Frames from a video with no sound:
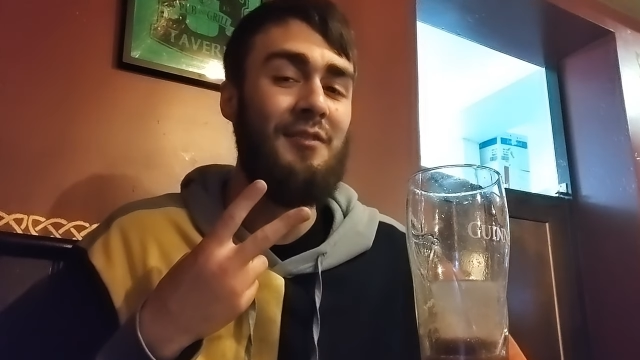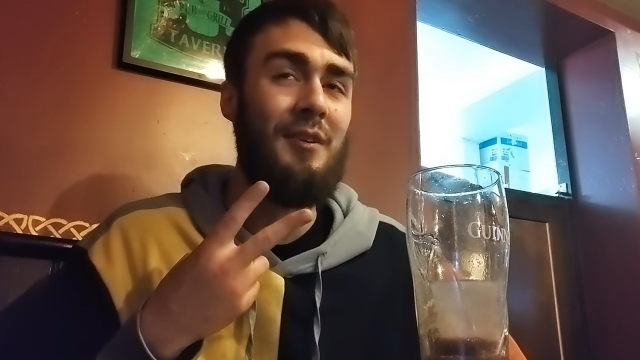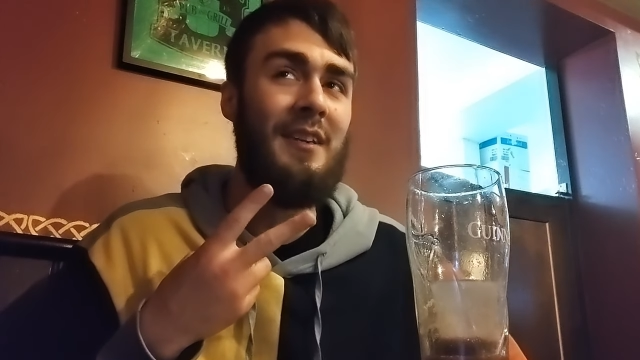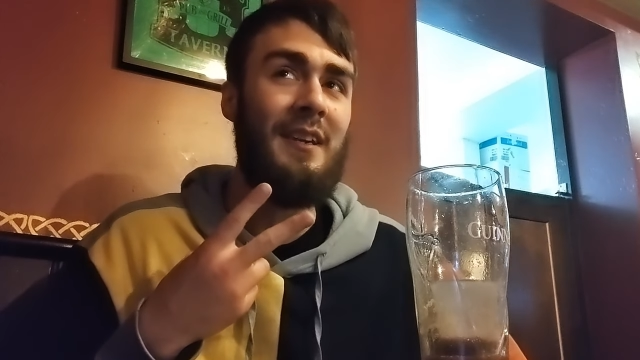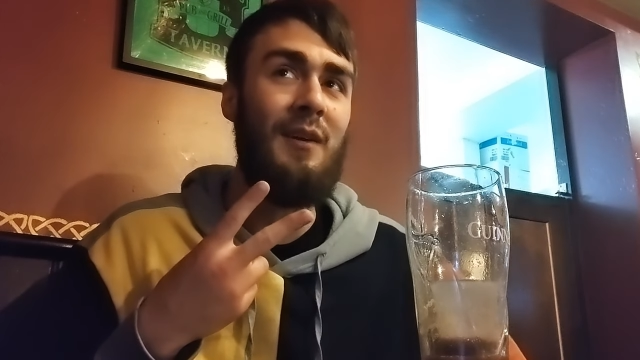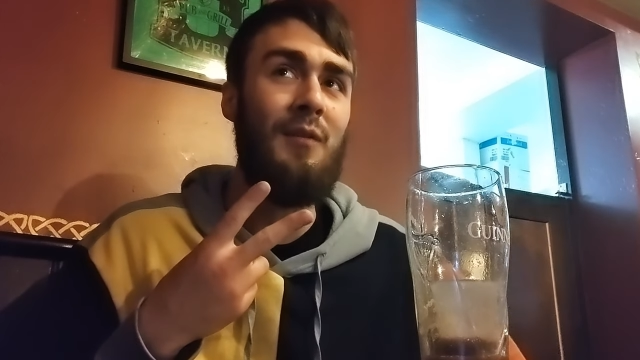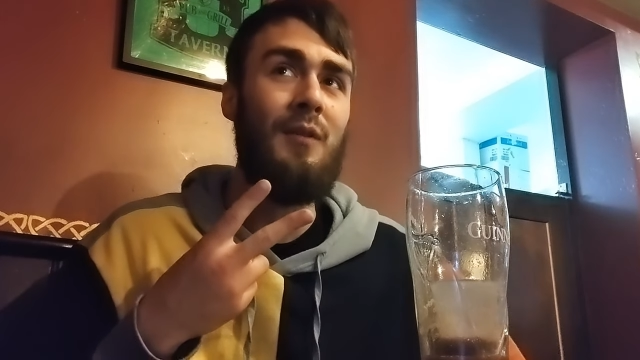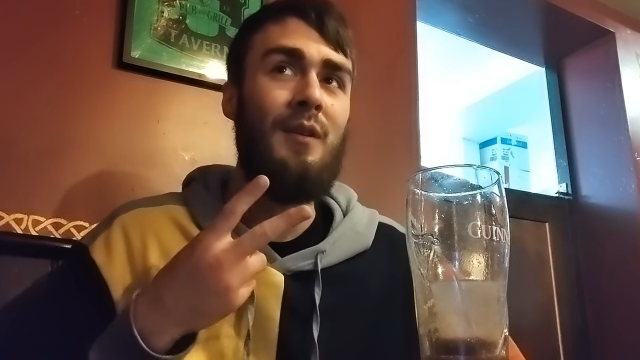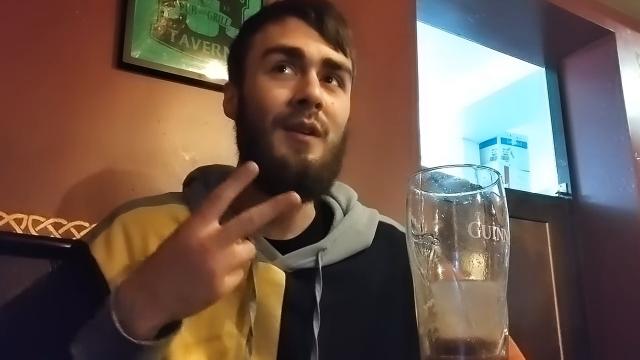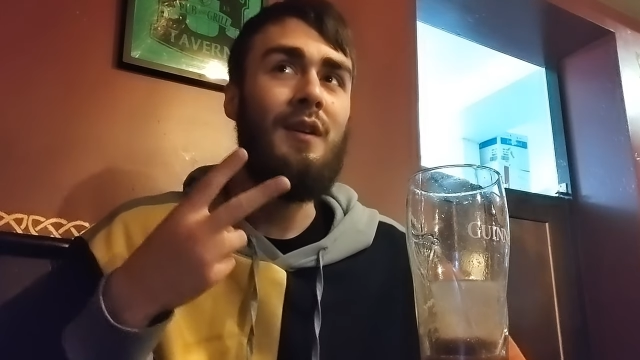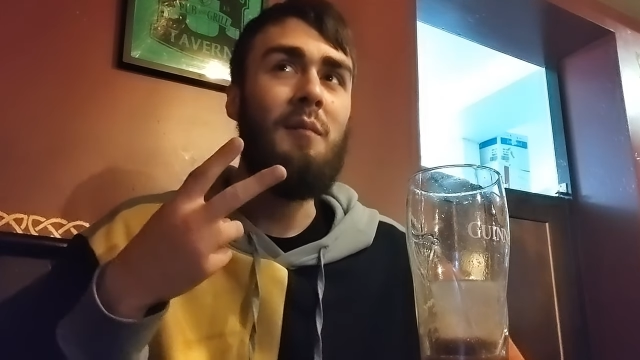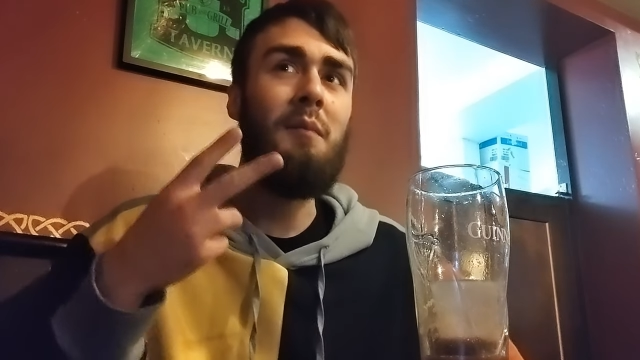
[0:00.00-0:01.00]
drank out,
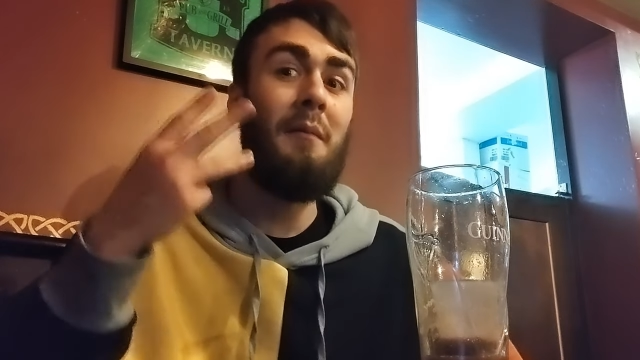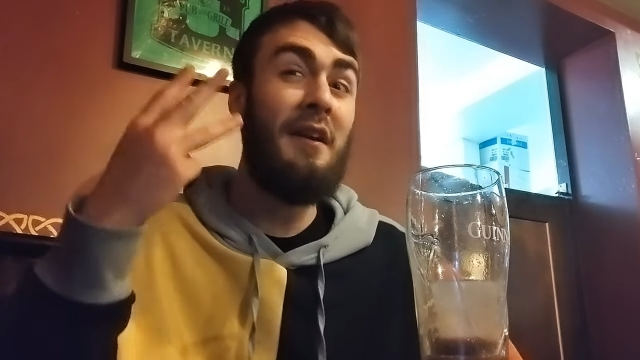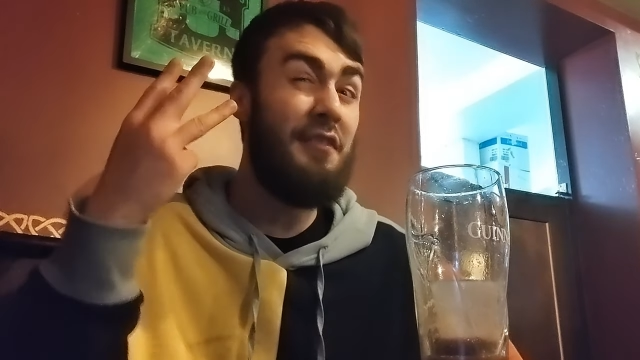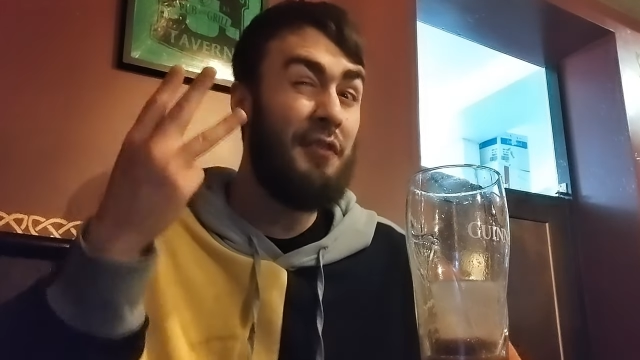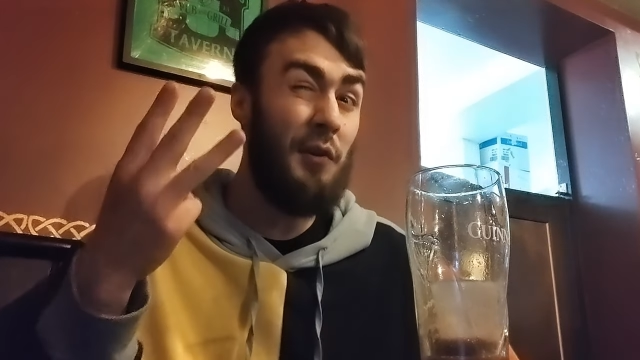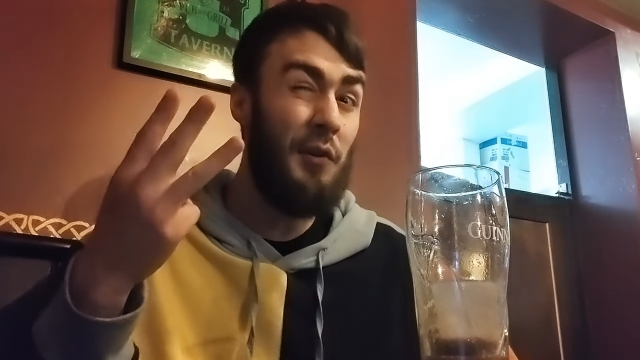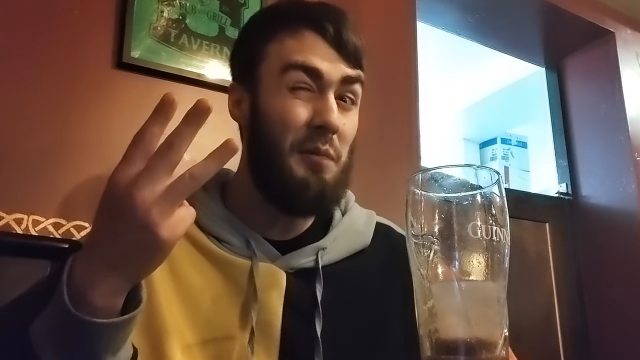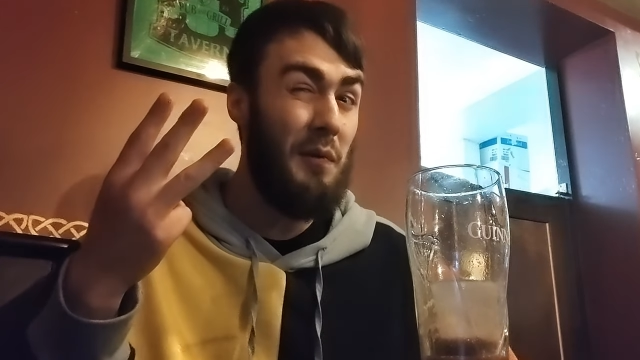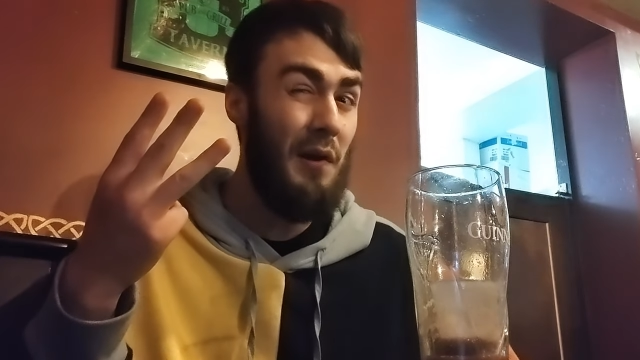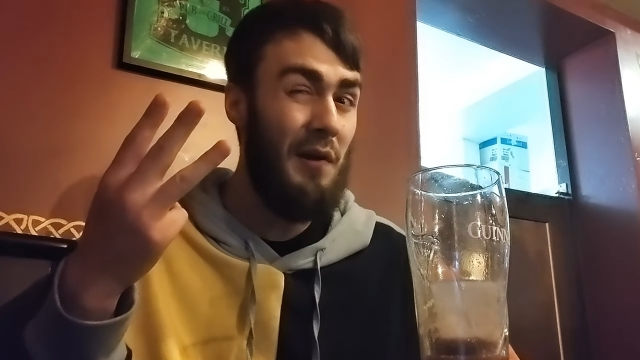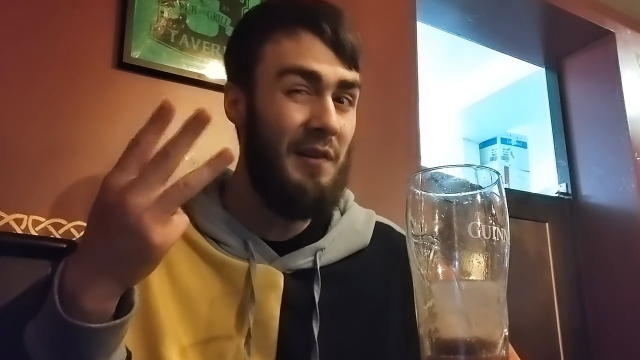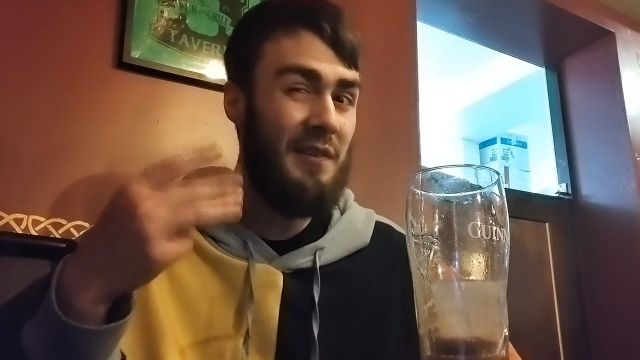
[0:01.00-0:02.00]
but my third
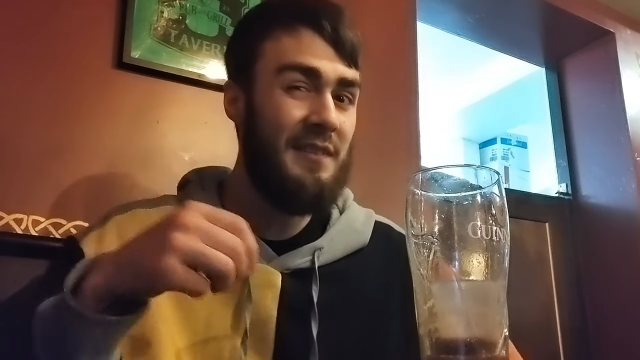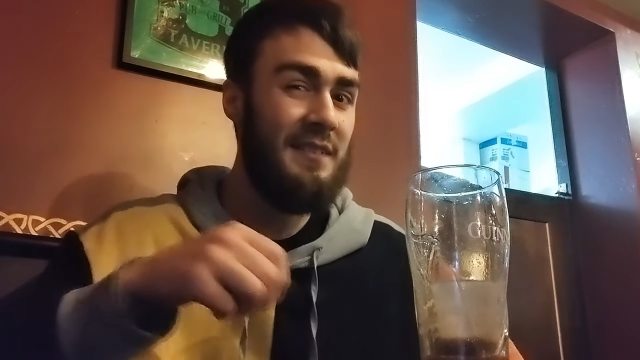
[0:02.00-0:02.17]
bar.